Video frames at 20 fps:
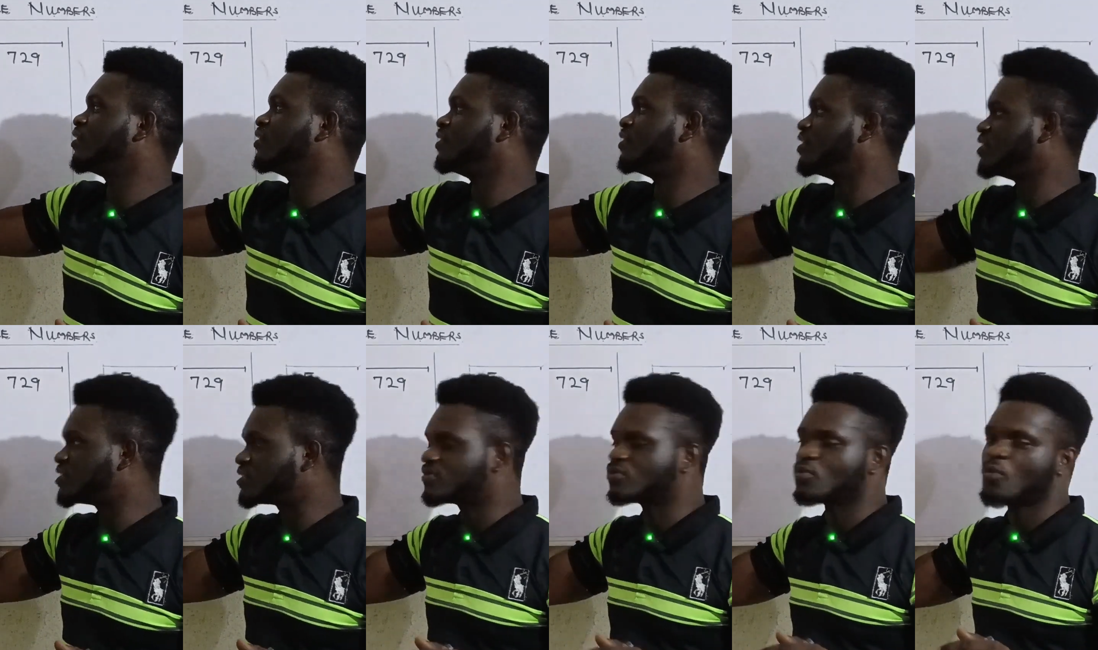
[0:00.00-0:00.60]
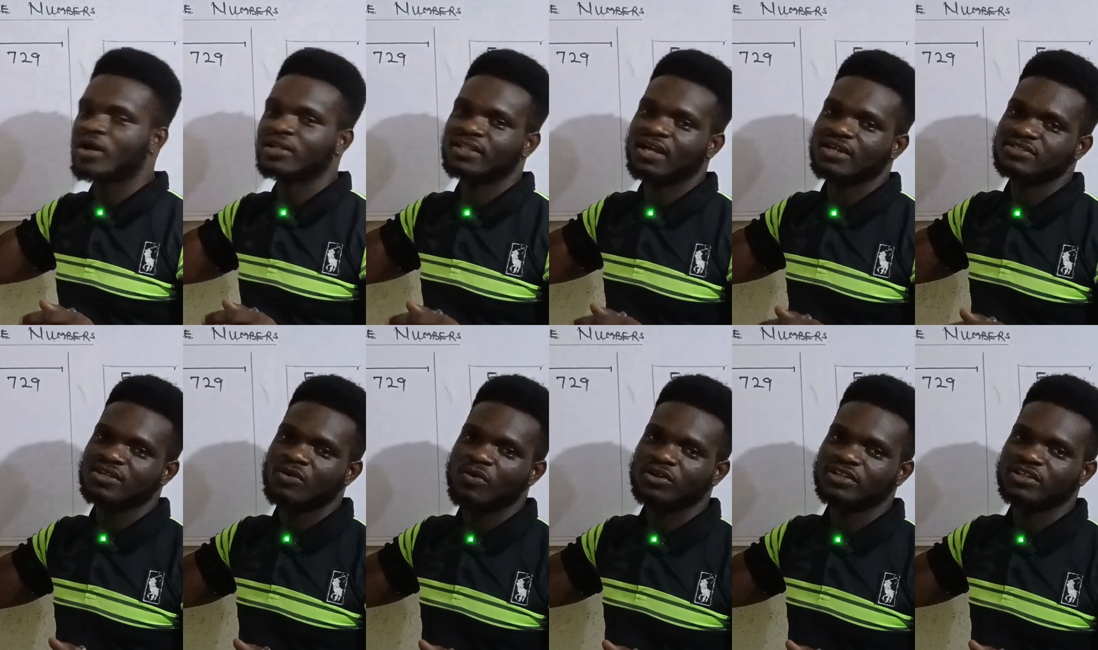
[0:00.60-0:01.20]
this
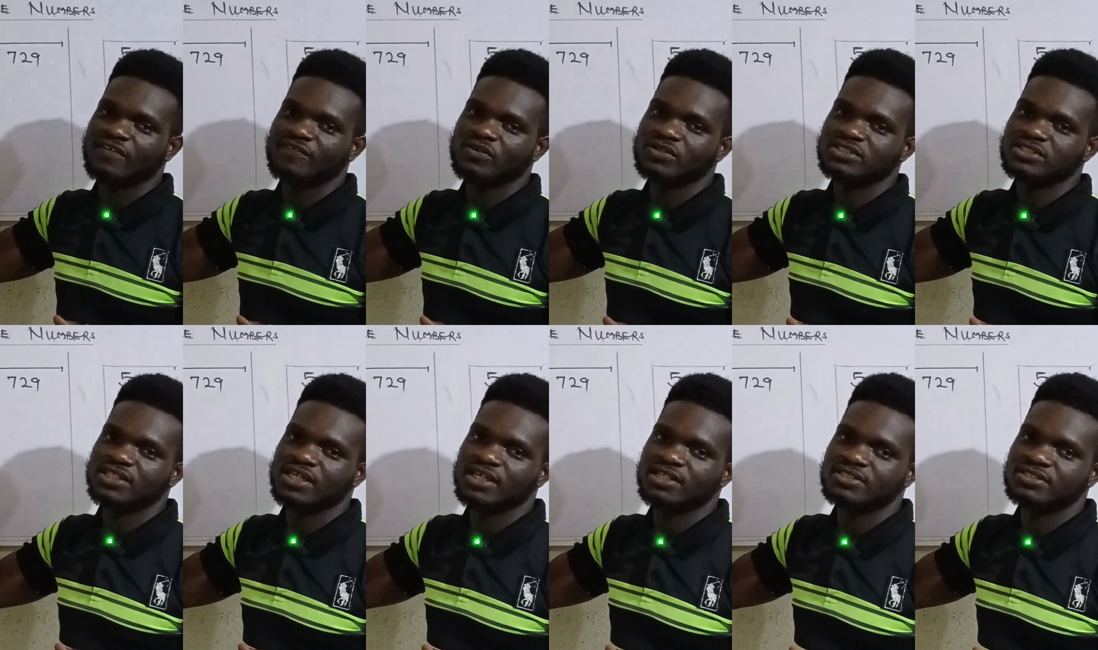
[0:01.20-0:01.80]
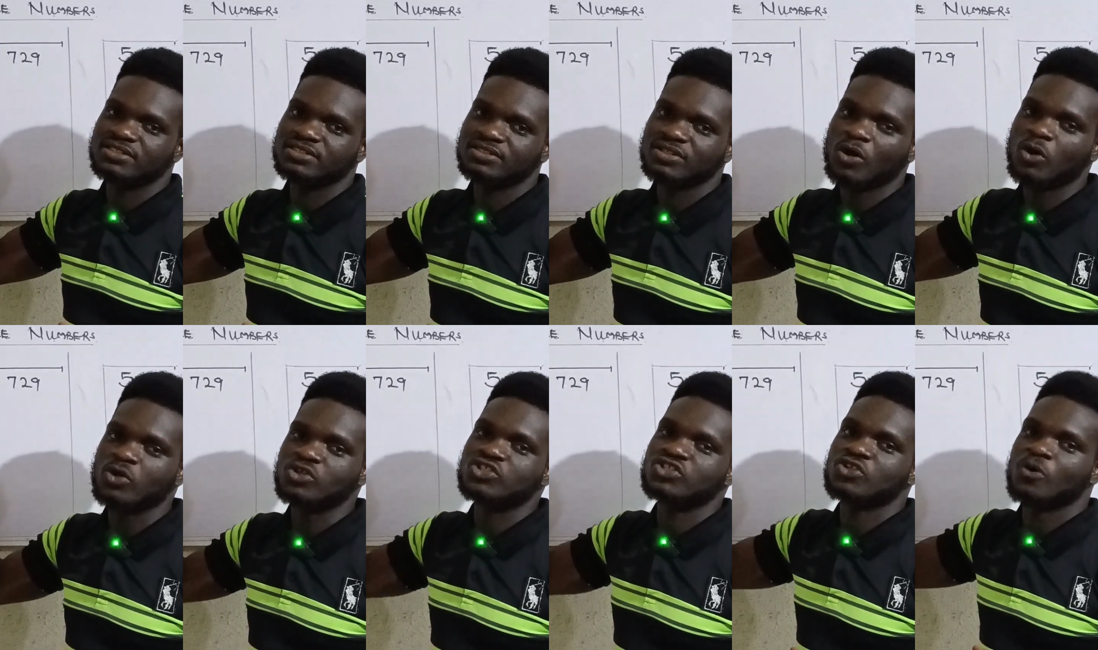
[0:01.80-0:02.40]
1,148
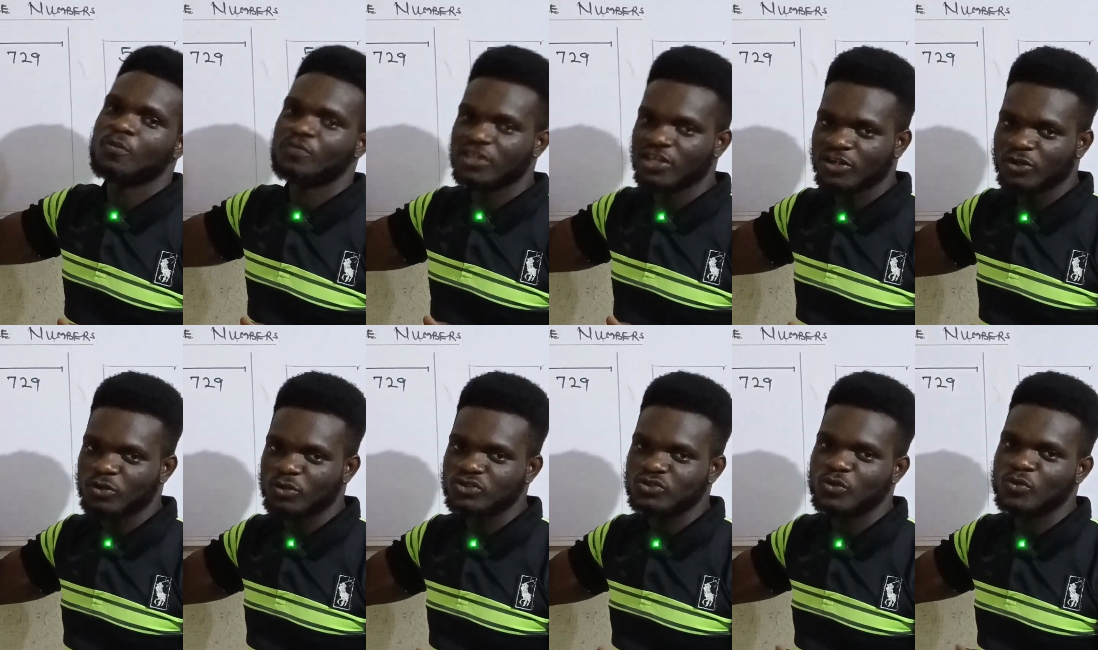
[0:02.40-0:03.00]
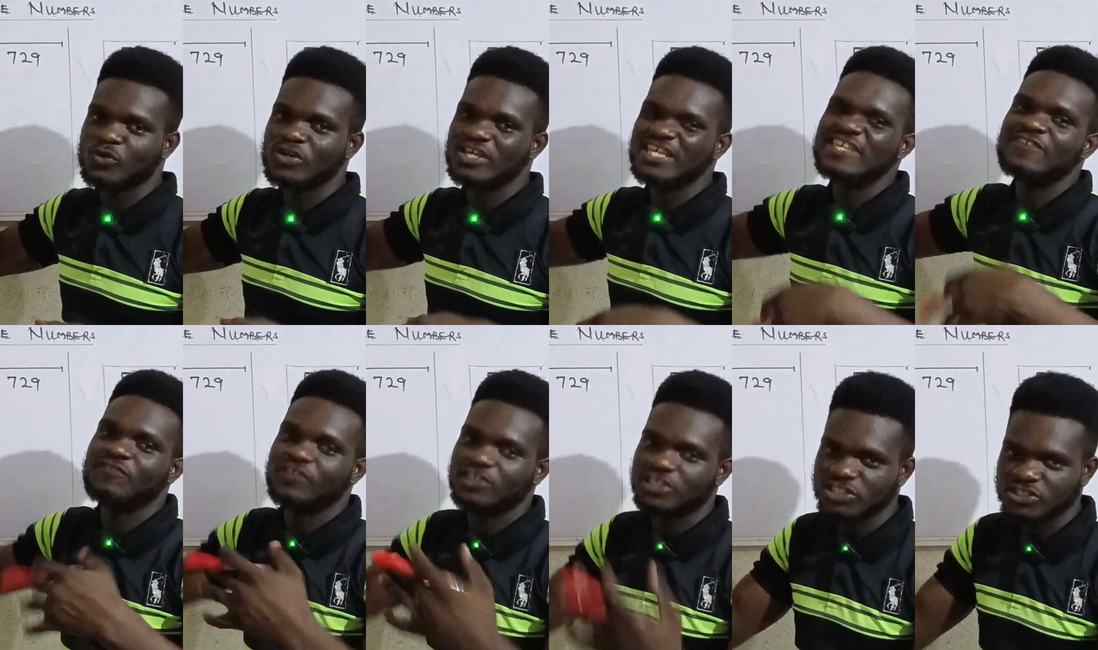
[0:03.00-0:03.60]
or something close to,
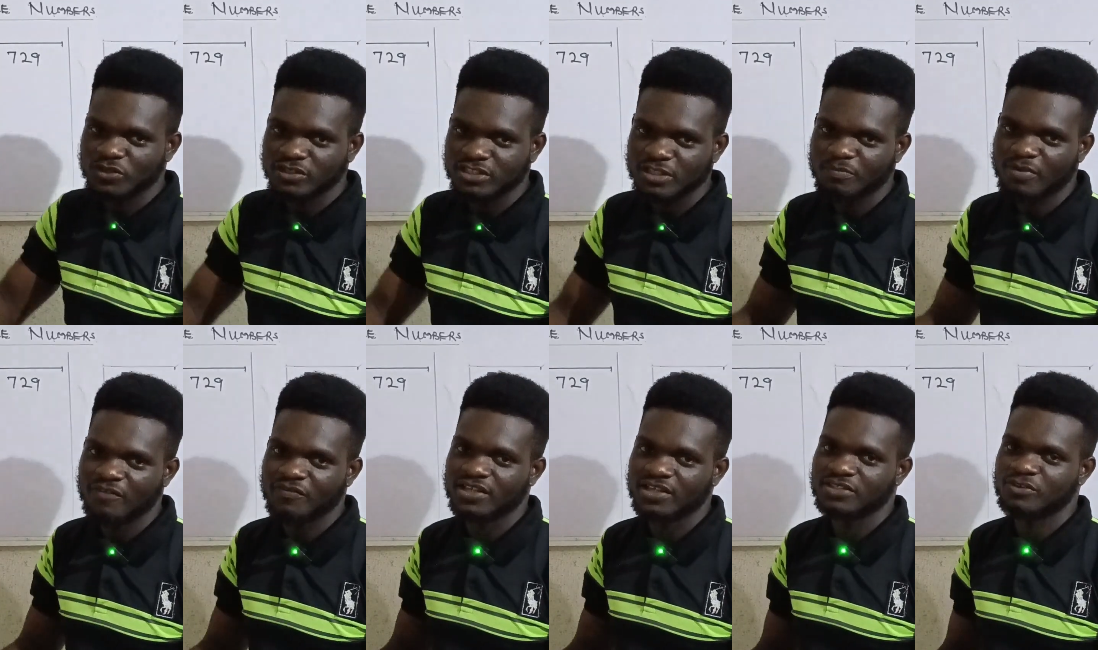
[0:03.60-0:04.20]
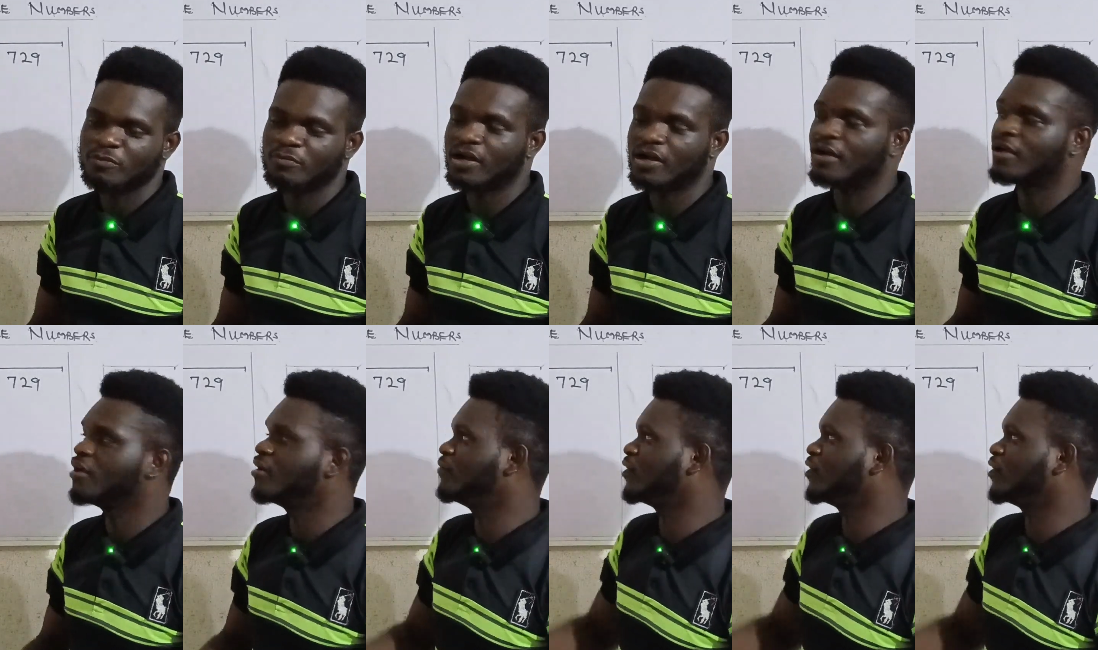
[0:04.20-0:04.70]
if it is not a perfect number,